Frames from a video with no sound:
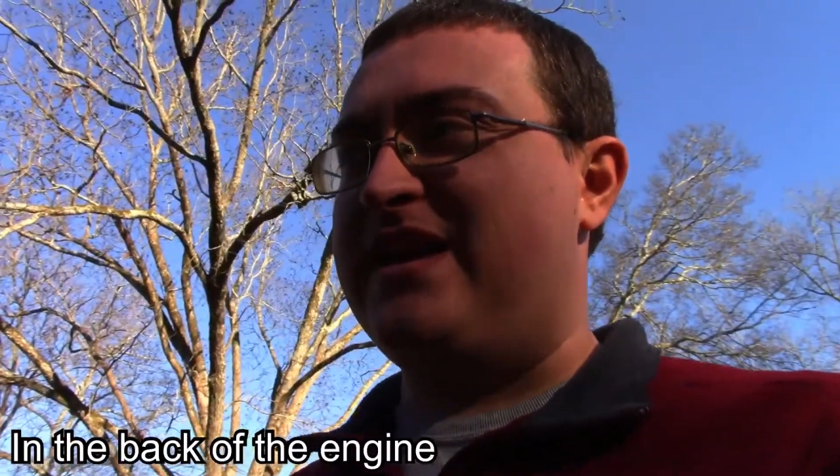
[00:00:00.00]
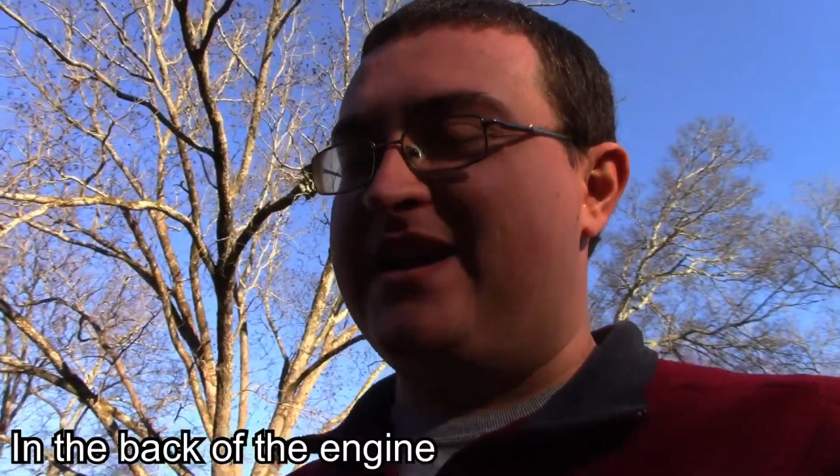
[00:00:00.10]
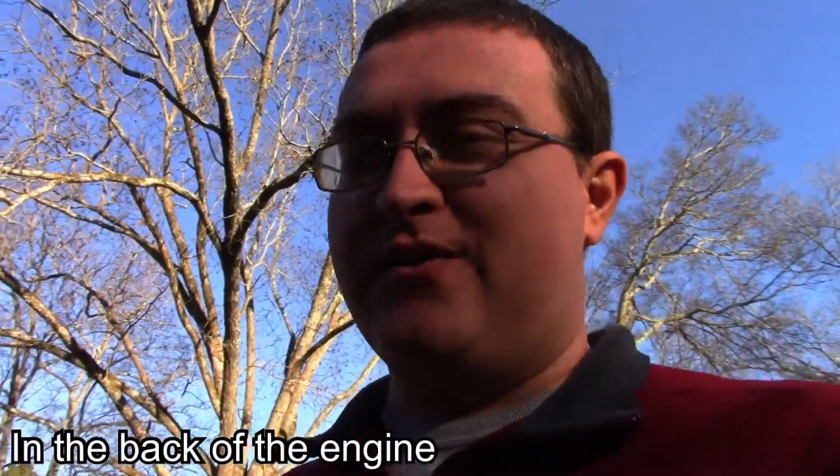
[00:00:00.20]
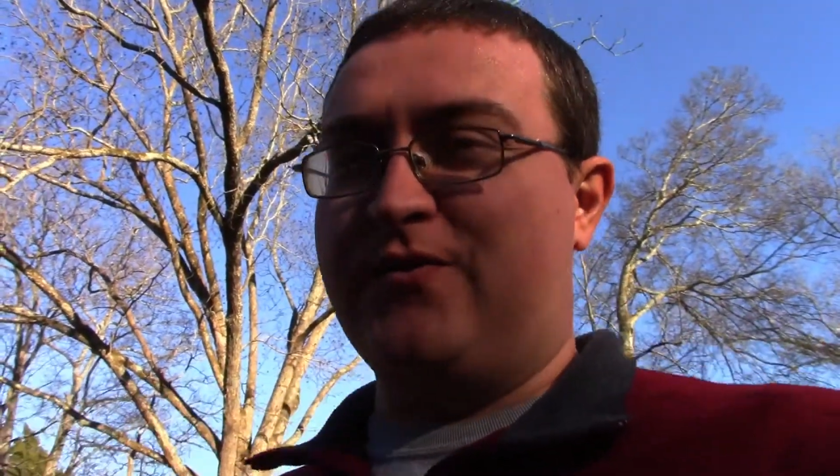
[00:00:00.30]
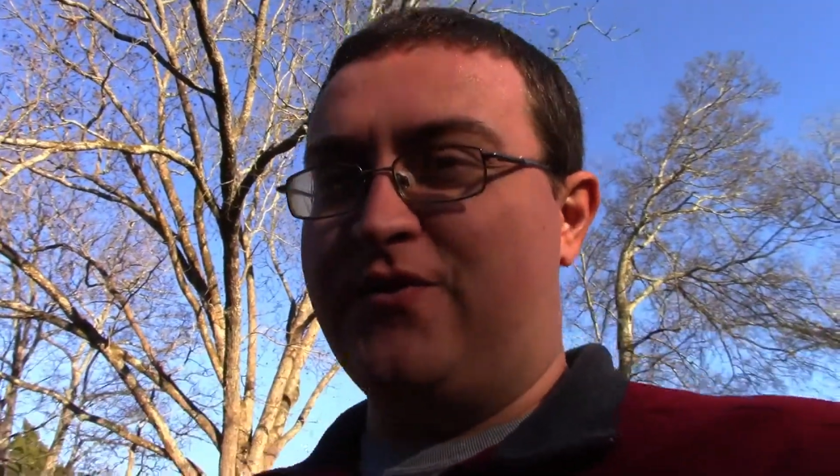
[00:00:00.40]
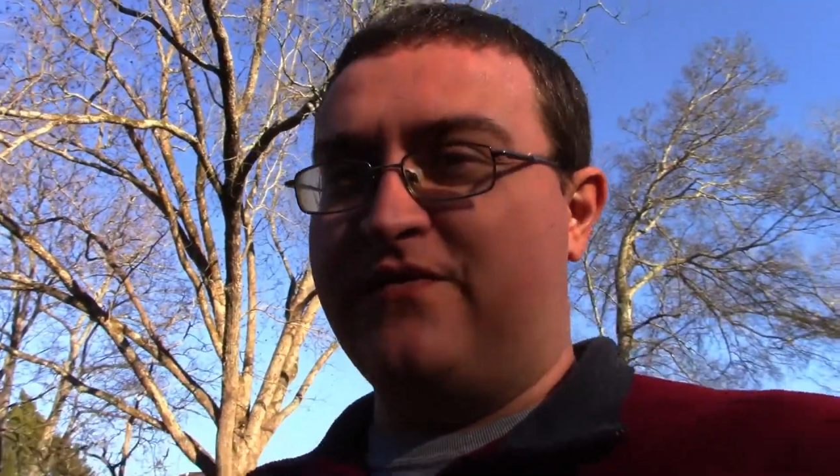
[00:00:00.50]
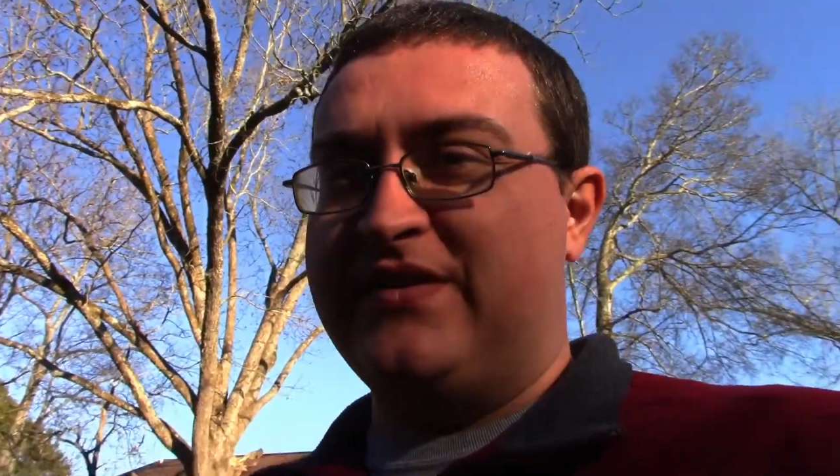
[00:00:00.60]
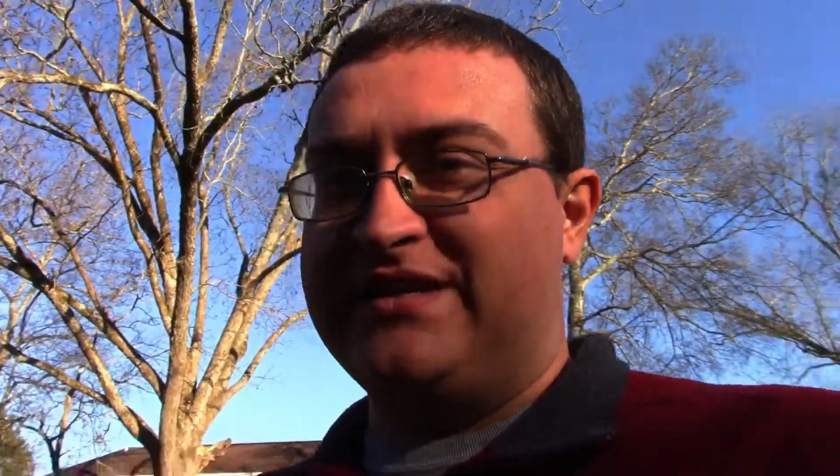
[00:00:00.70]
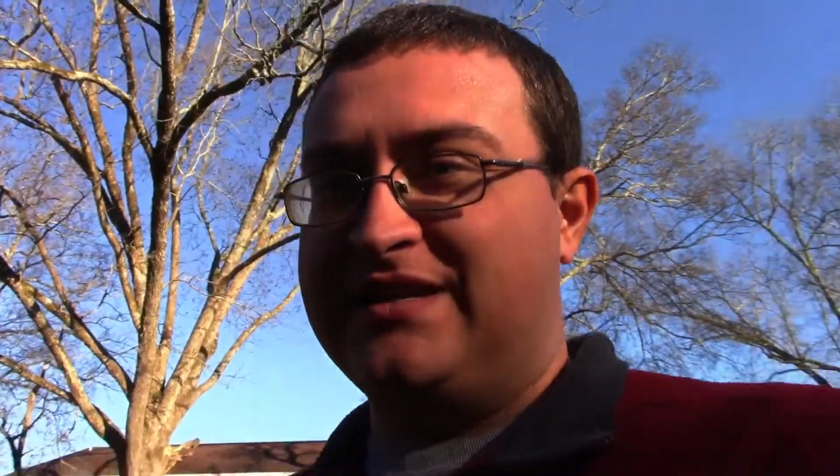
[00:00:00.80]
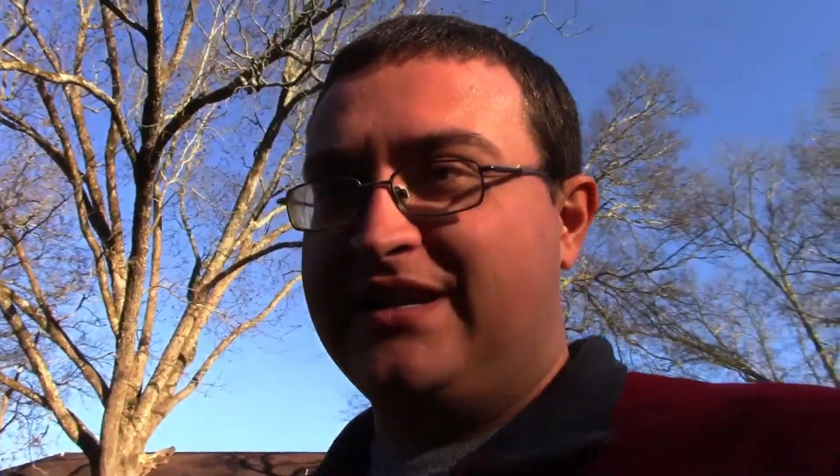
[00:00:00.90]
And I don't know
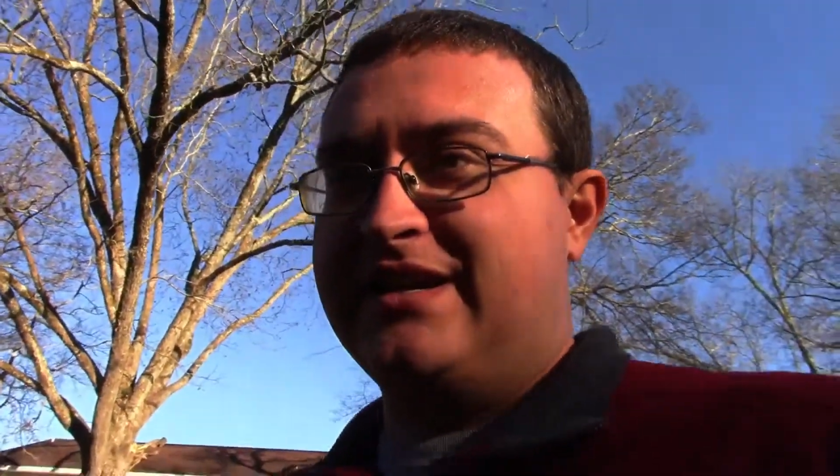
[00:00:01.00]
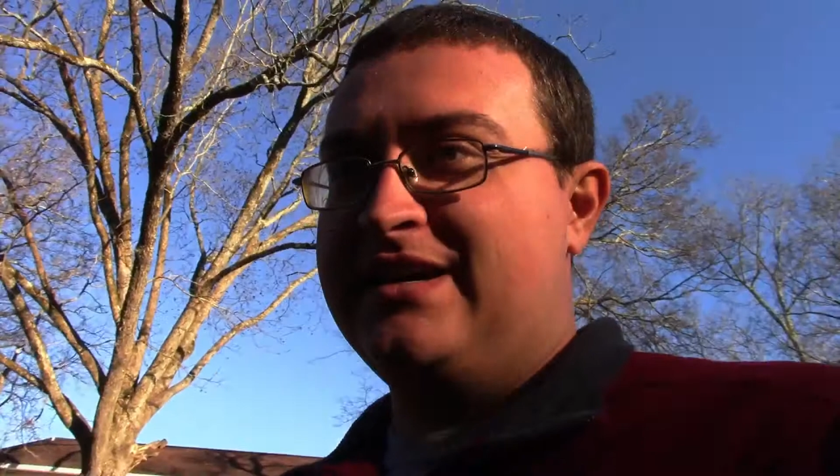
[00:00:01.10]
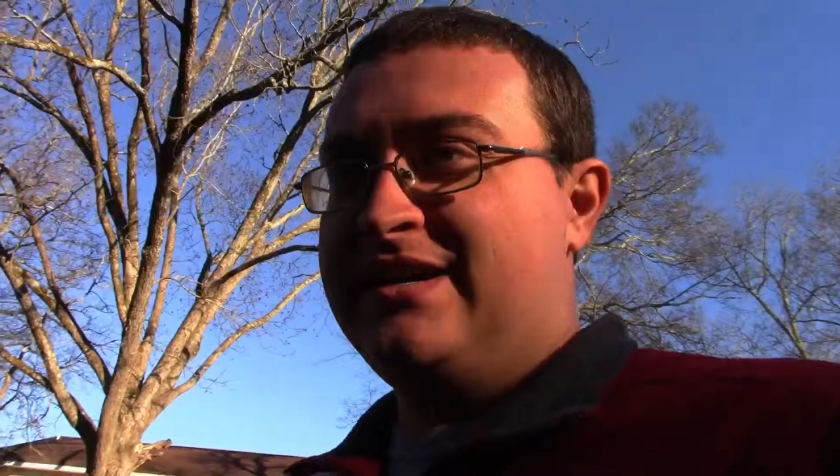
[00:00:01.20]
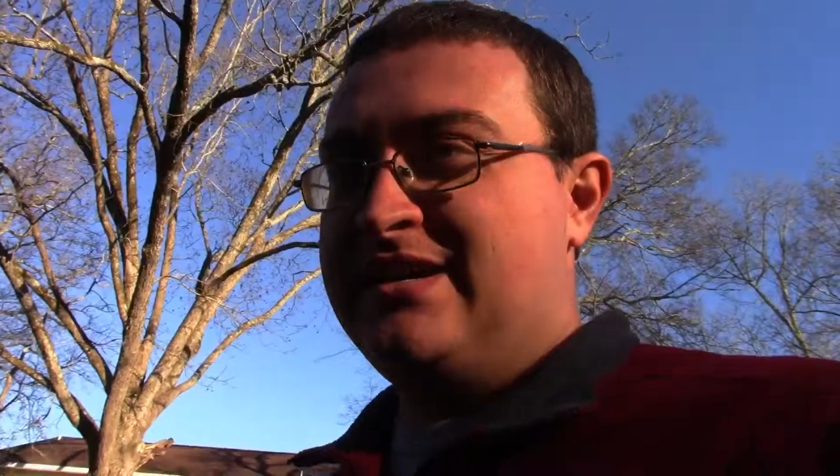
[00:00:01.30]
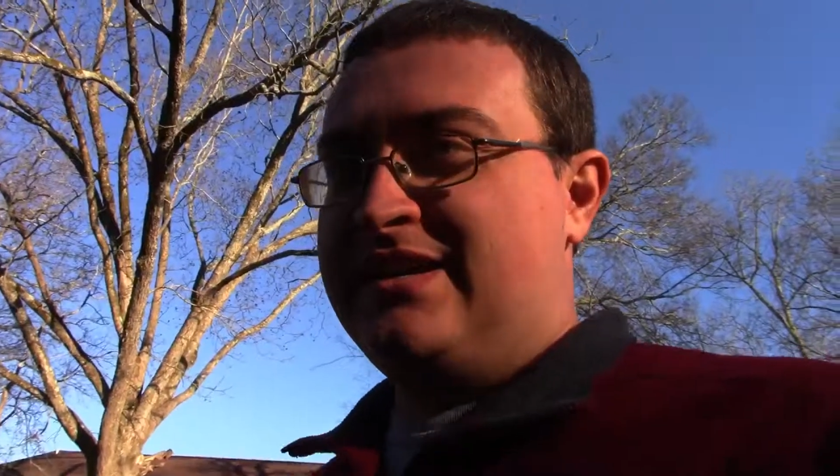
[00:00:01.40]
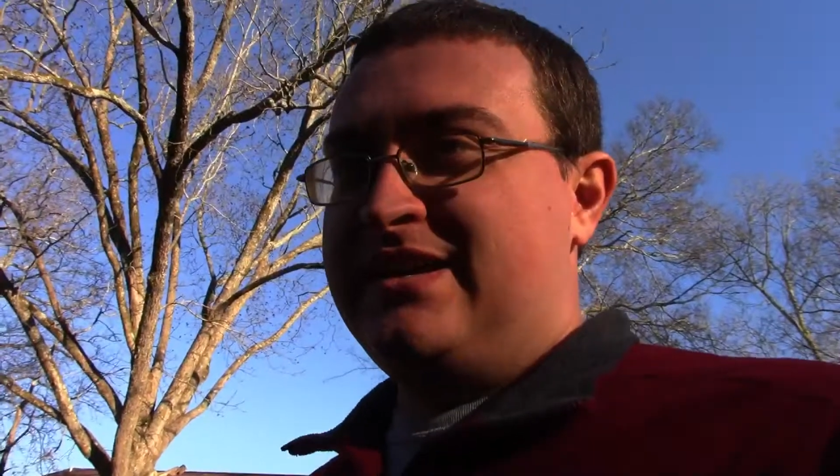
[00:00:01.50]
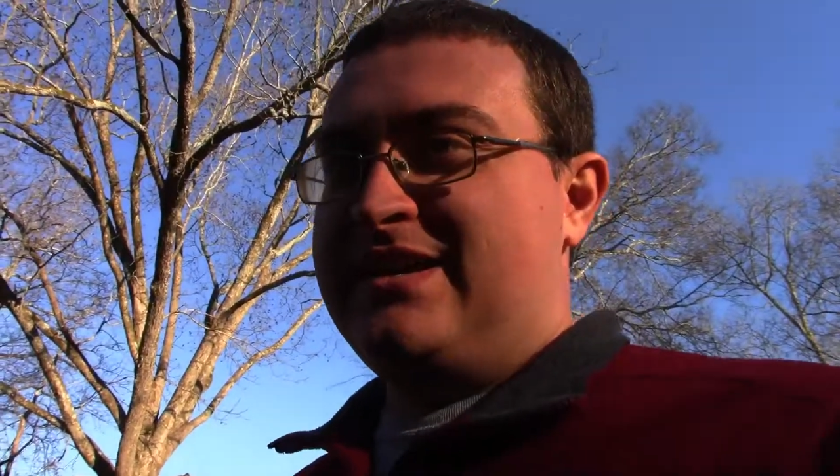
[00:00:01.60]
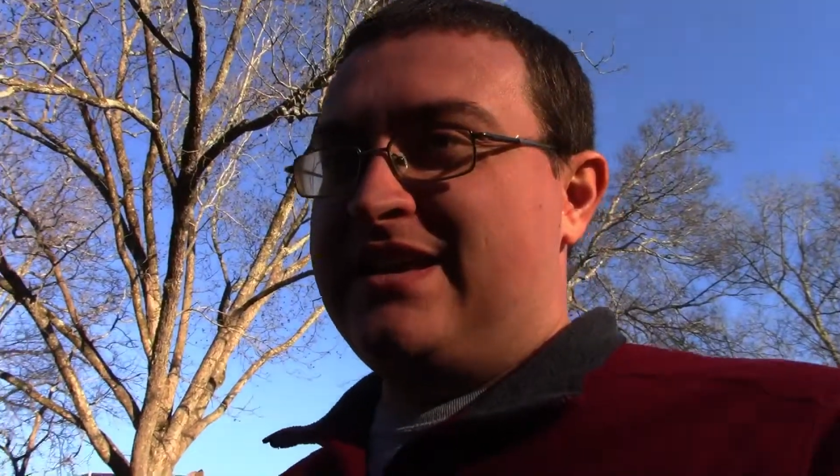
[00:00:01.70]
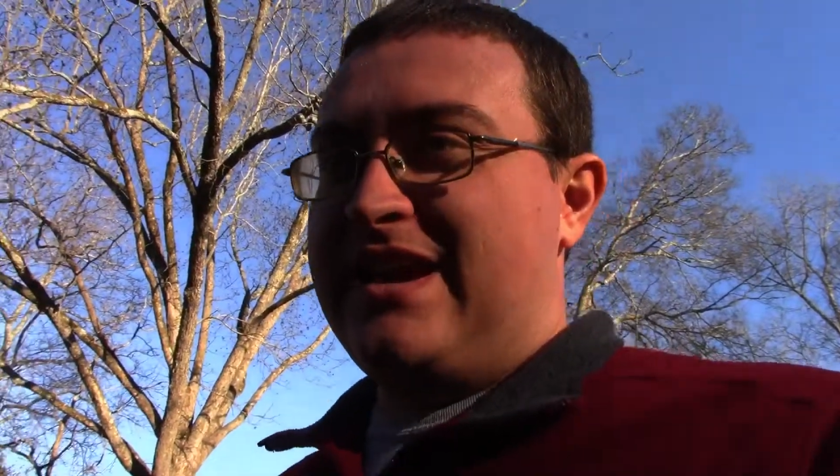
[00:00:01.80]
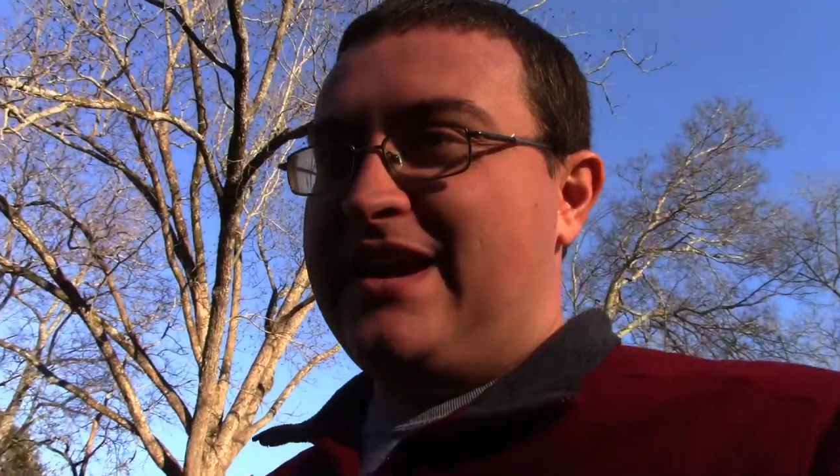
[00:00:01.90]
if it's I
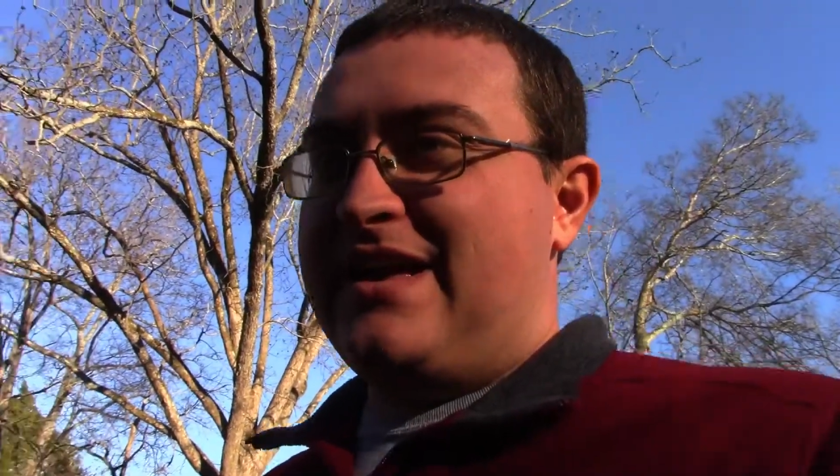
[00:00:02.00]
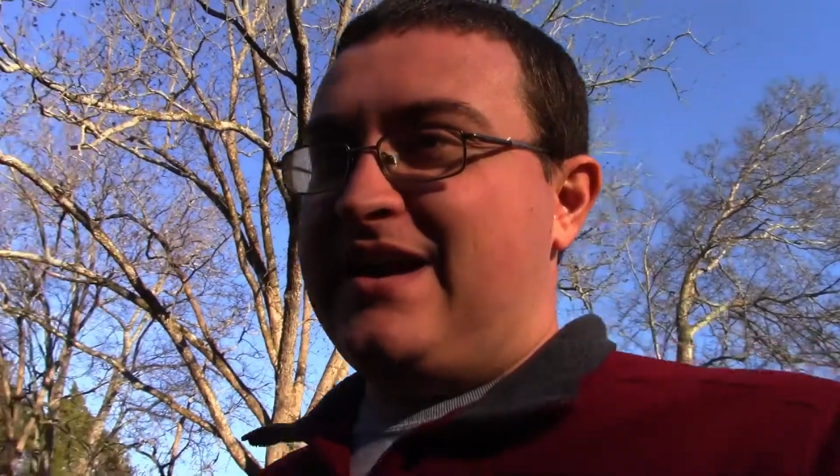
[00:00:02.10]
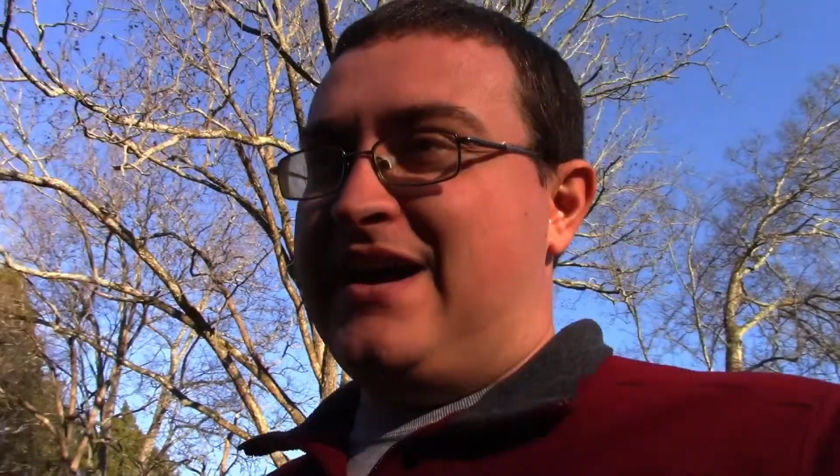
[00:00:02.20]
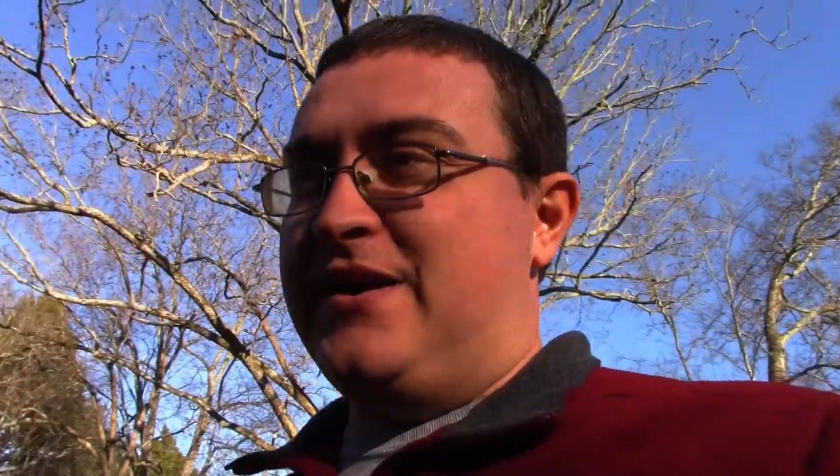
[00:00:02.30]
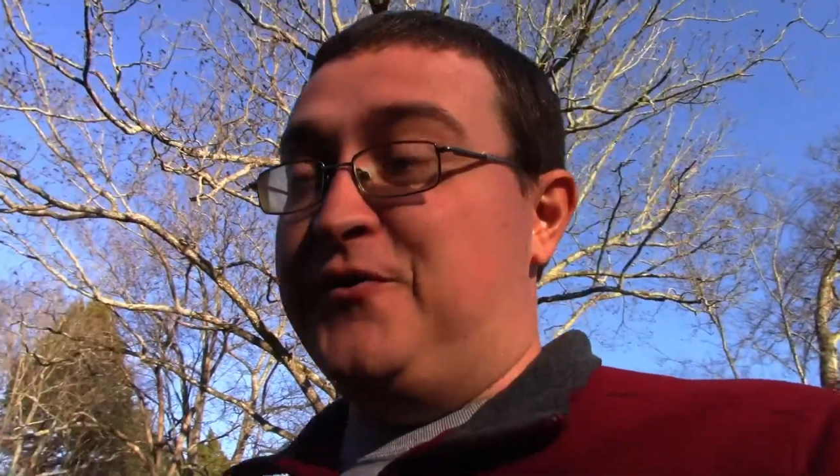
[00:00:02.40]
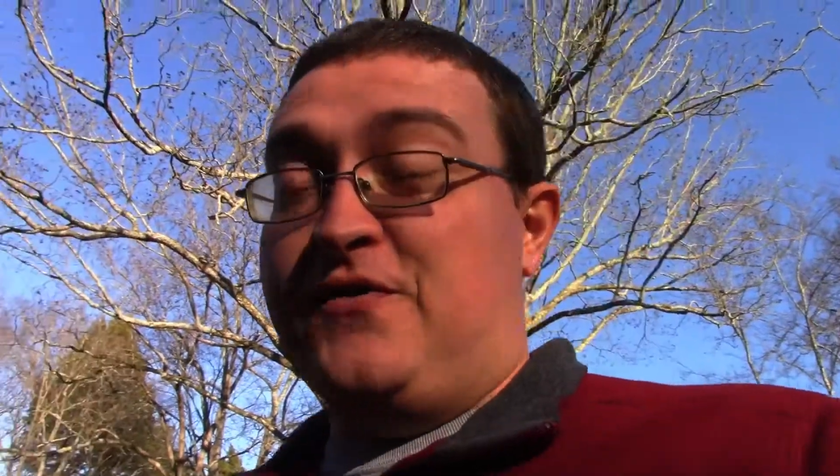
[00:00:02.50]
don't